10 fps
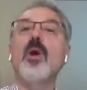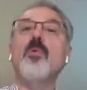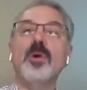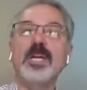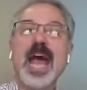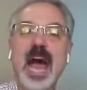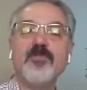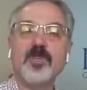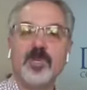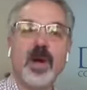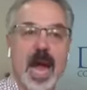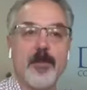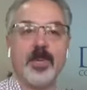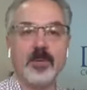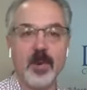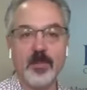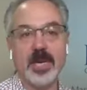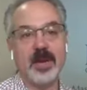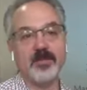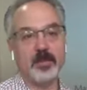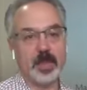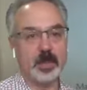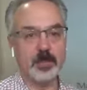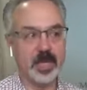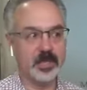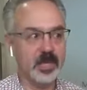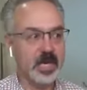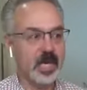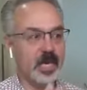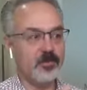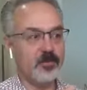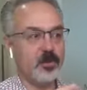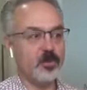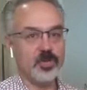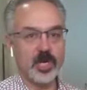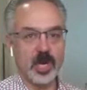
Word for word: What would have to happen? What would have to be in place? If you